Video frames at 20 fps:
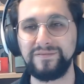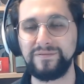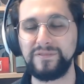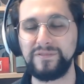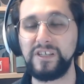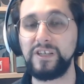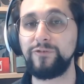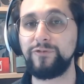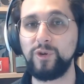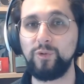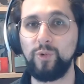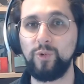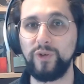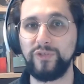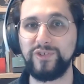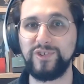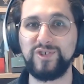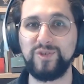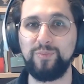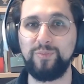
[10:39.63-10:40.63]
If you want
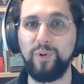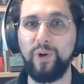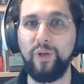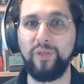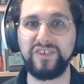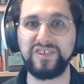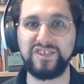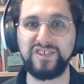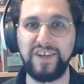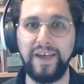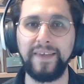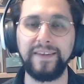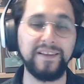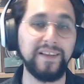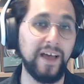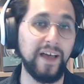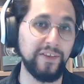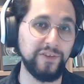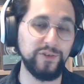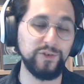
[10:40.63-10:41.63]
to support the channel
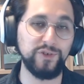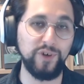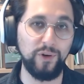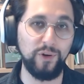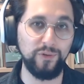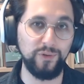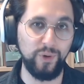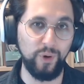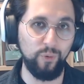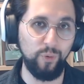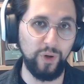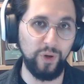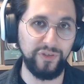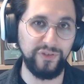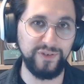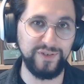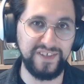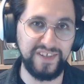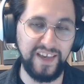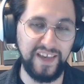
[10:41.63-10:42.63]
and you don't know what to
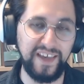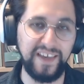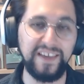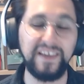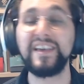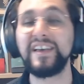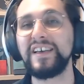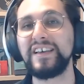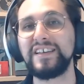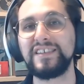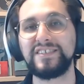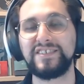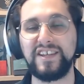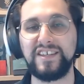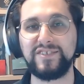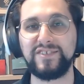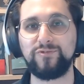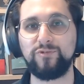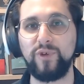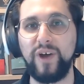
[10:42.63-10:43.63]
say,
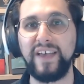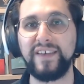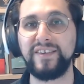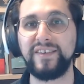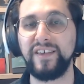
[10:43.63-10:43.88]
just write